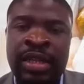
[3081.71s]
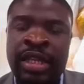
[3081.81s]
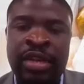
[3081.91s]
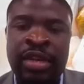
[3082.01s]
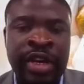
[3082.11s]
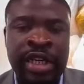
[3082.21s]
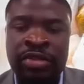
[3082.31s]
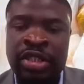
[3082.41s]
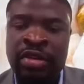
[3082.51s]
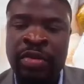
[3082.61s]
the
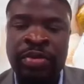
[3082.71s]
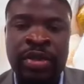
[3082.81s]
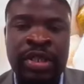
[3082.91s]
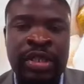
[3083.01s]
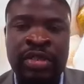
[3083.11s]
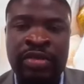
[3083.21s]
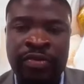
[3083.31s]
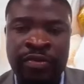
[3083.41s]
credit rating report is